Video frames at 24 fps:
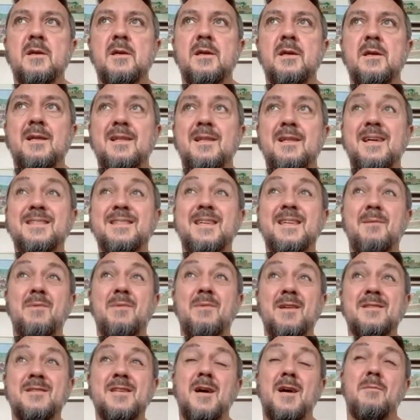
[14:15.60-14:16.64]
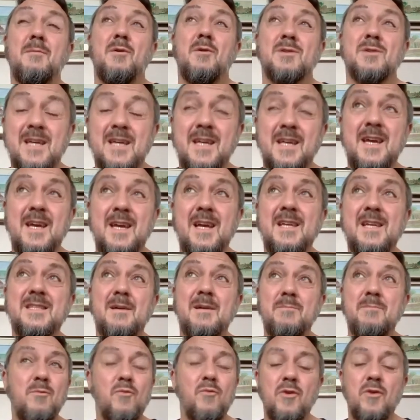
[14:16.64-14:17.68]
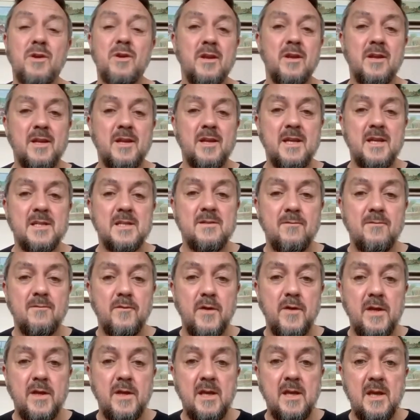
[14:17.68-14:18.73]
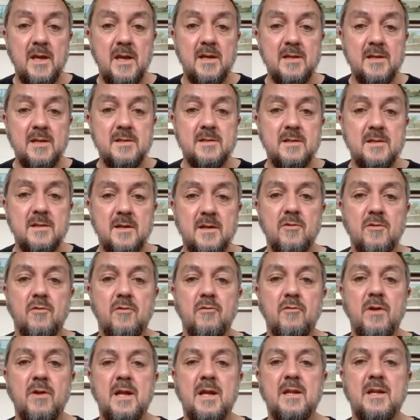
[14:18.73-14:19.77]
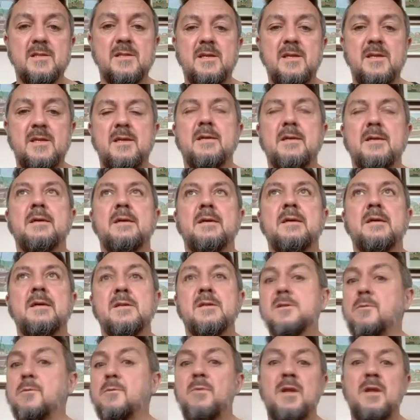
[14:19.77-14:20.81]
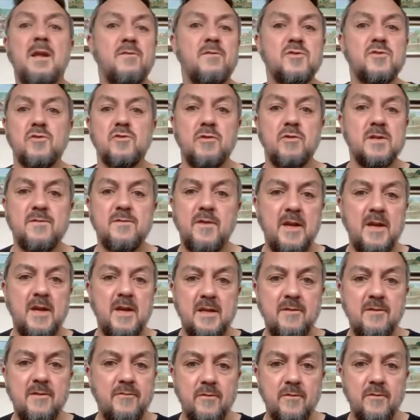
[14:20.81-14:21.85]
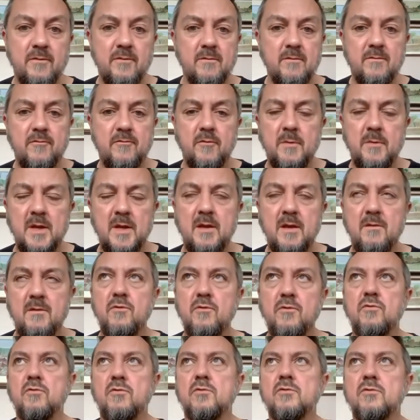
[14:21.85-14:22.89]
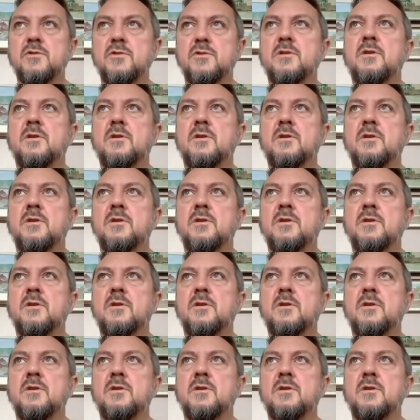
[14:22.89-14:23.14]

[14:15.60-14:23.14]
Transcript: Like I say, by the time I was that age, I've been working in the kitchen for years, in all reality. So my life story is very different from any of yours.